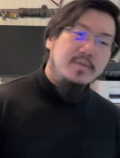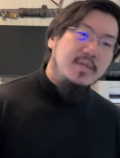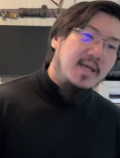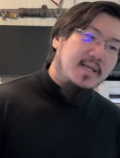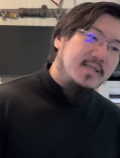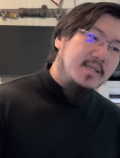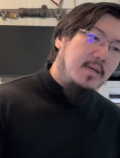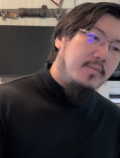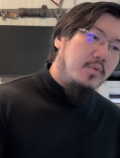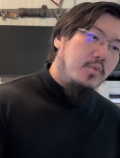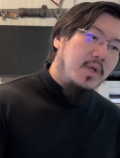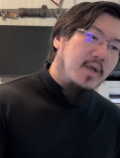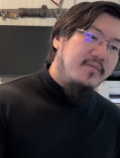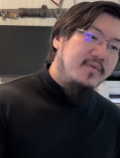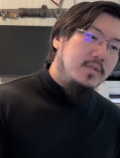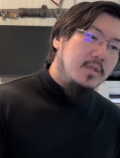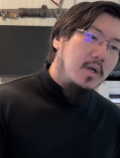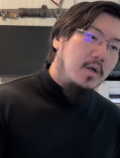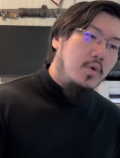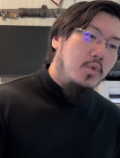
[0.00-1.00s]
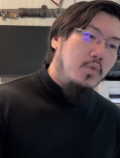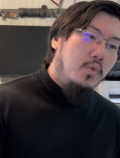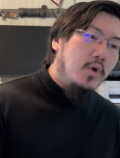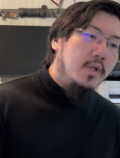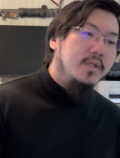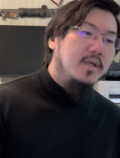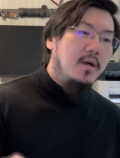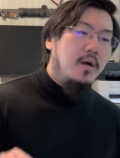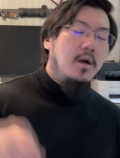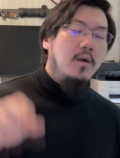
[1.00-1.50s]
Next up, we have
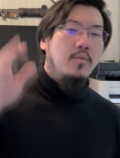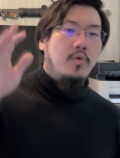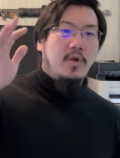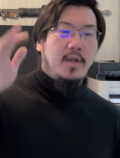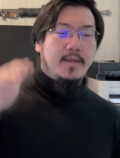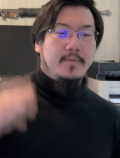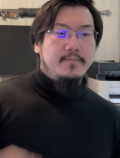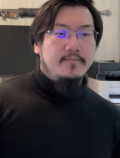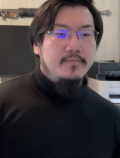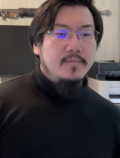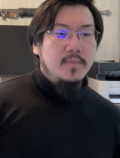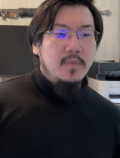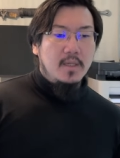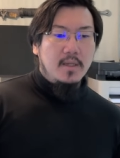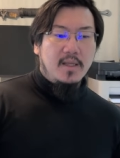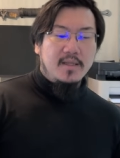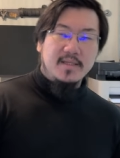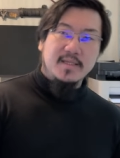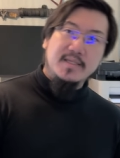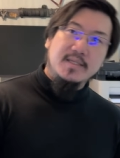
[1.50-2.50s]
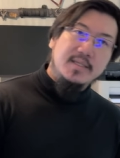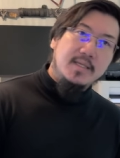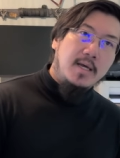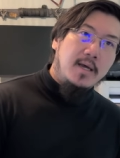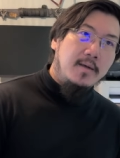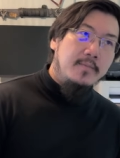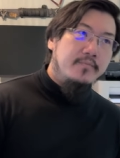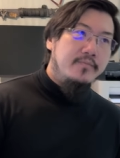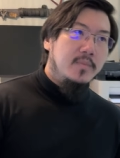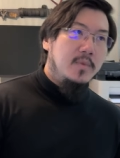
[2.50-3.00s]
Darkwood Armory. And this is a
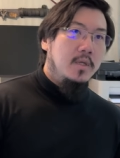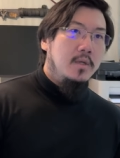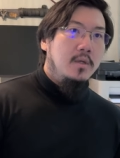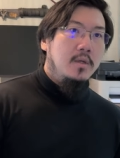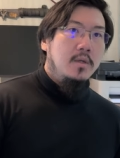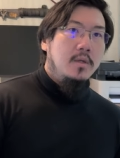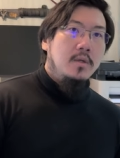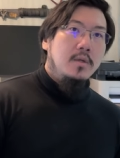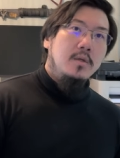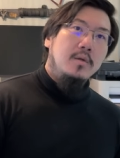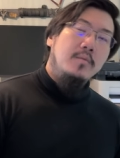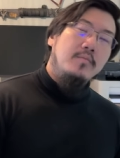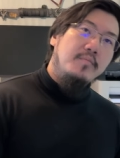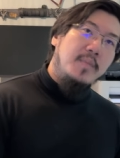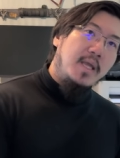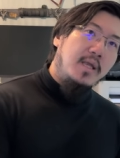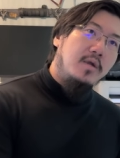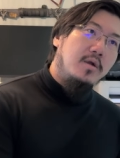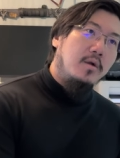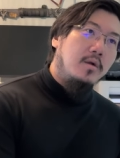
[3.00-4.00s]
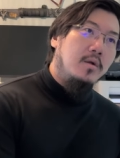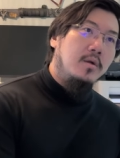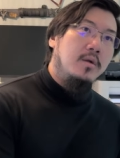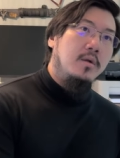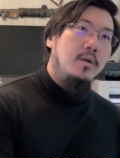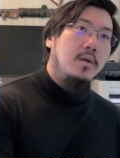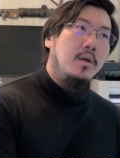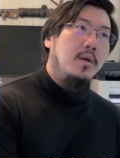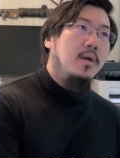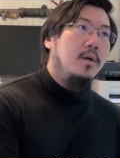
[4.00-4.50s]
um, maker,
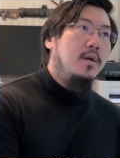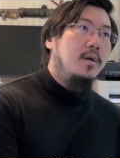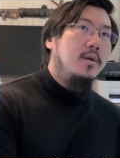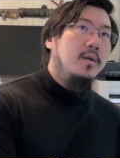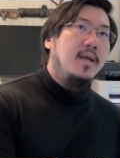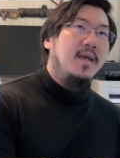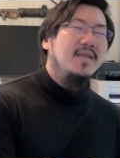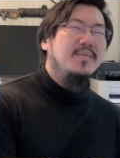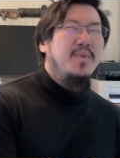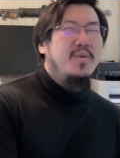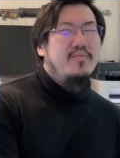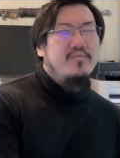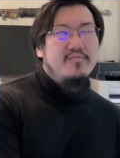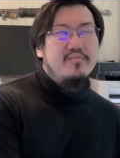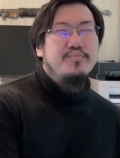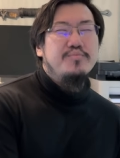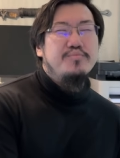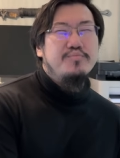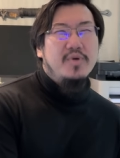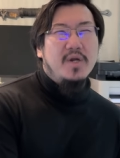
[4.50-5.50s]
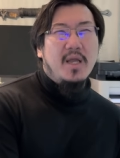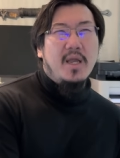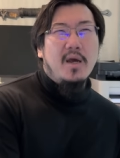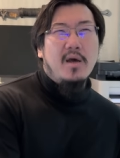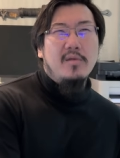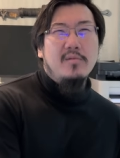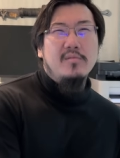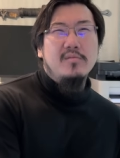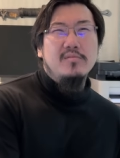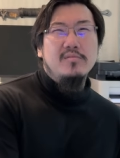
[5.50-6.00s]
uh, has been putting
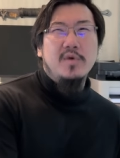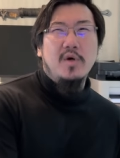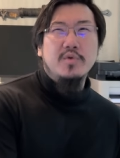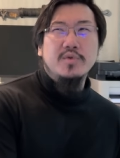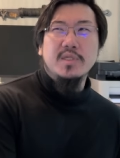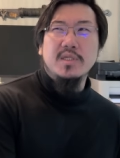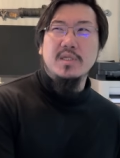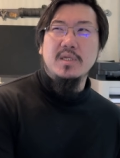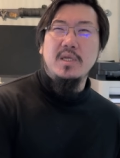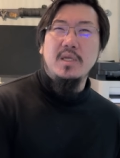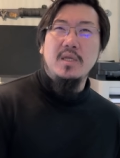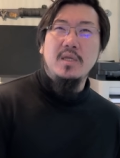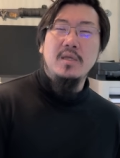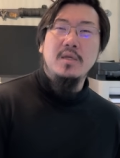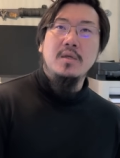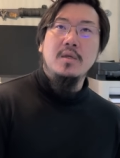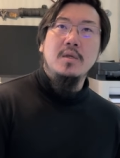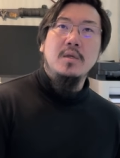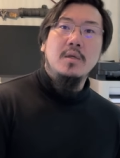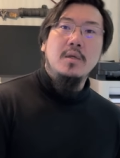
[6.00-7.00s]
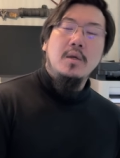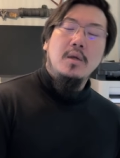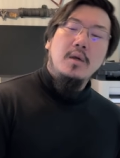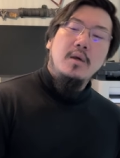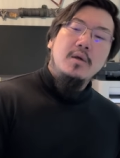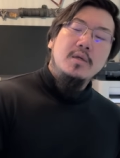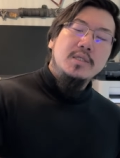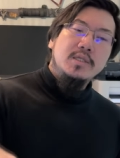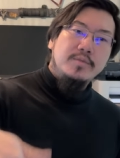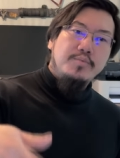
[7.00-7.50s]
out mostly
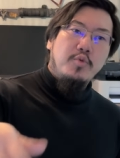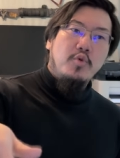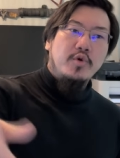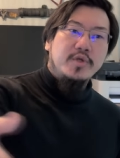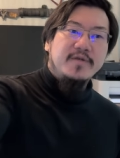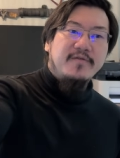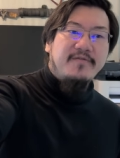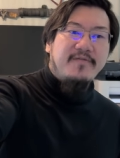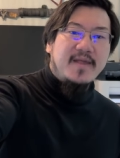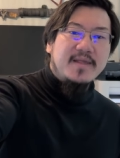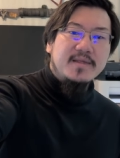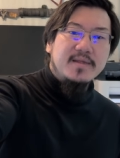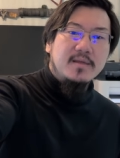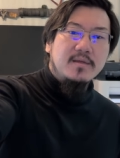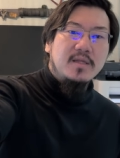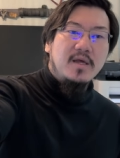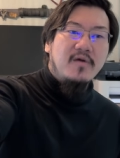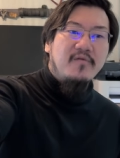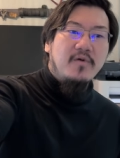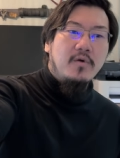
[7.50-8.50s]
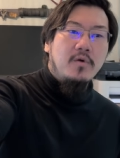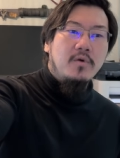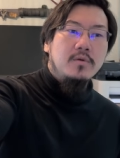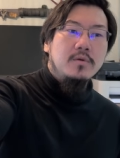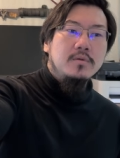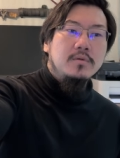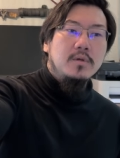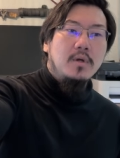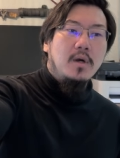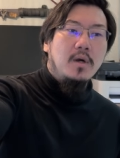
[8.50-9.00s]
sports fencing level
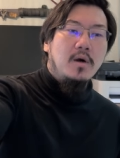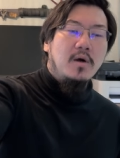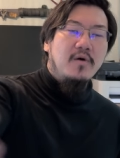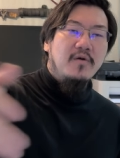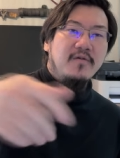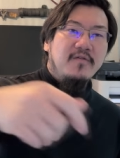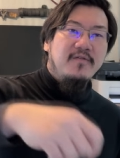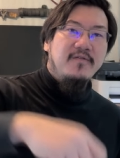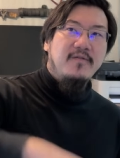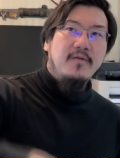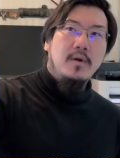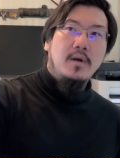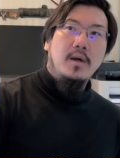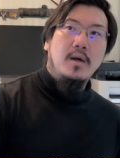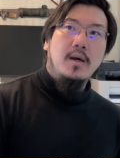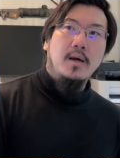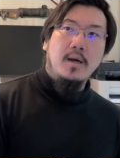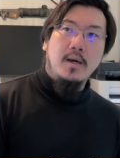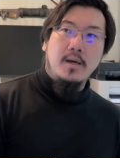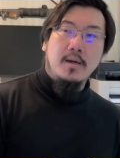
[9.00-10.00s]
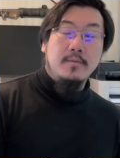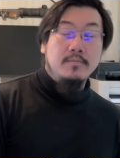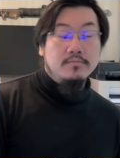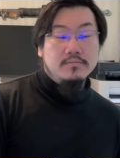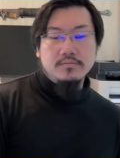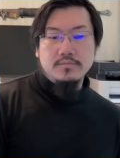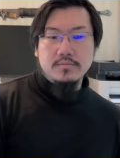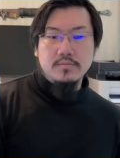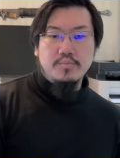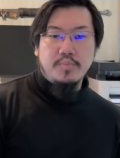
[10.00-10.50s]
of
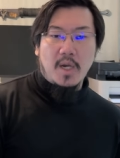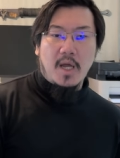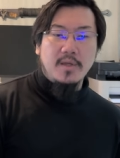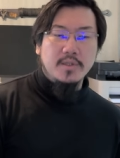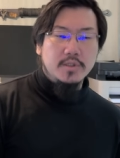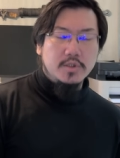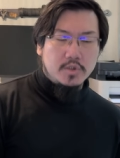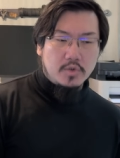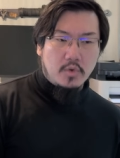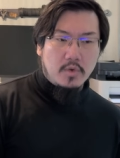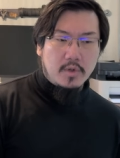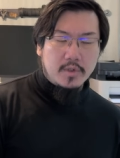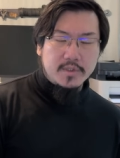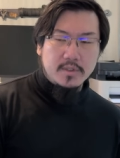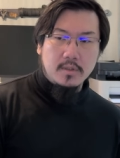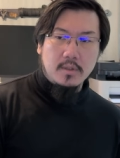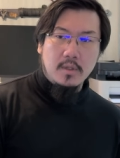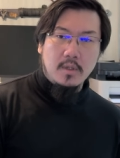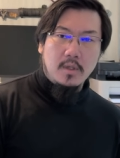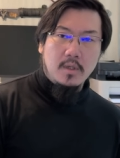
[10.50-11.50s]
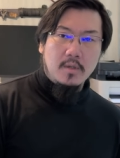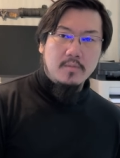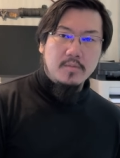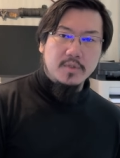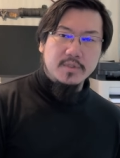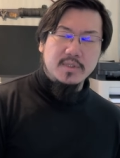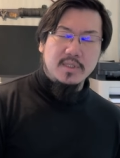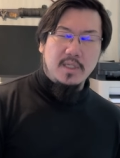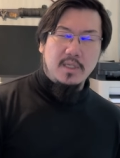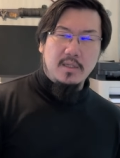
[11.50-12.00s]
um, blunt swords,
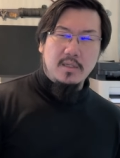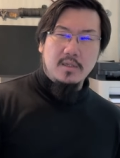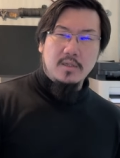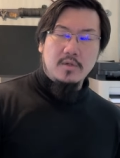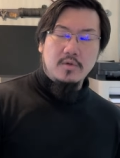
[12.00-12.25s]
mostly